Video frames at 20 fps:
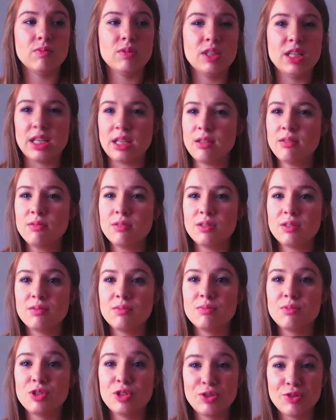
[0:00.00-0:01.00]
didn't
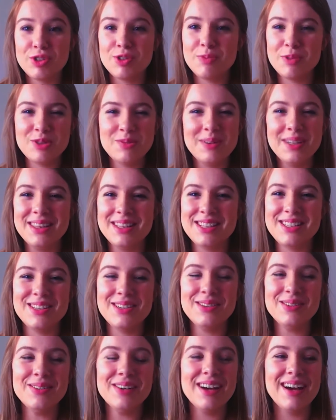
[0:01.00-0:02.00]
choose between the
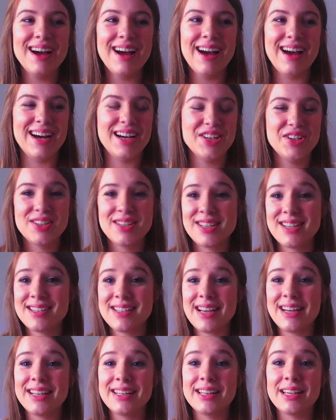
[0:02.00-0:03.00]
2. I just
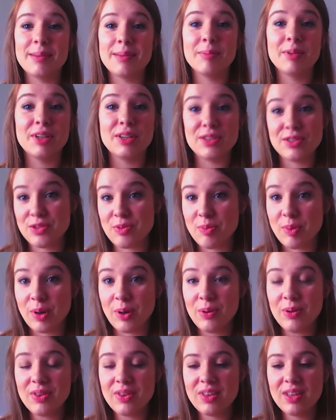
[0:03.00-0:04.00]
decided that I'm gonna do
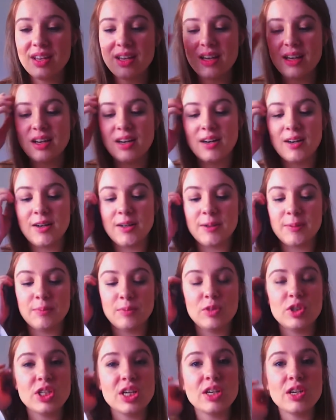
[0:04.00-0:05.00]
both,
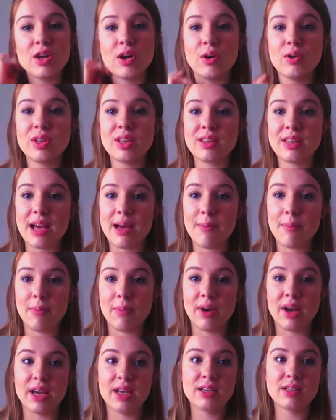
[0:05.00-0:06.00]
which I know that
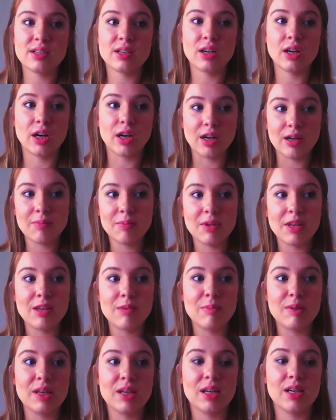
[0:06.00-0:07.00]
might hurt
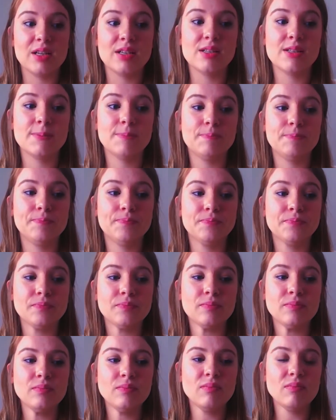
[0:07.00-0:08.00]
me because
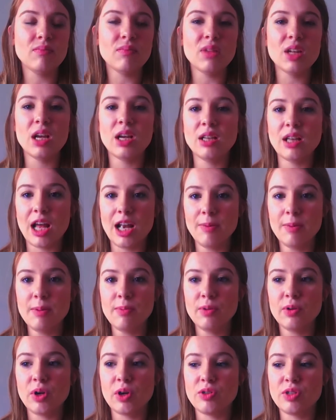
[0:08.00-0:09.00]
a lot of
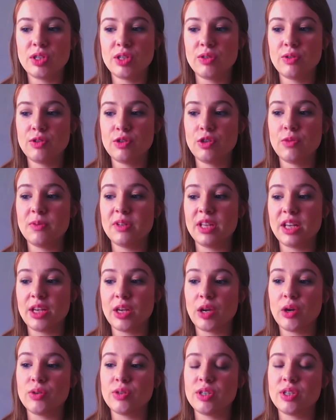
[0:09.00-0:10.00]
people go to YouTube and they
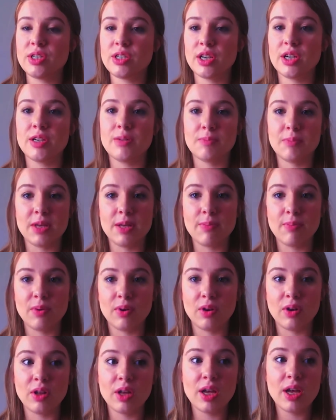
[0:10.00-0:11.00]
go to certain
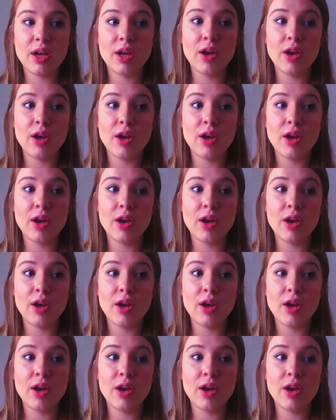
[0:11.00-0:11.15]
people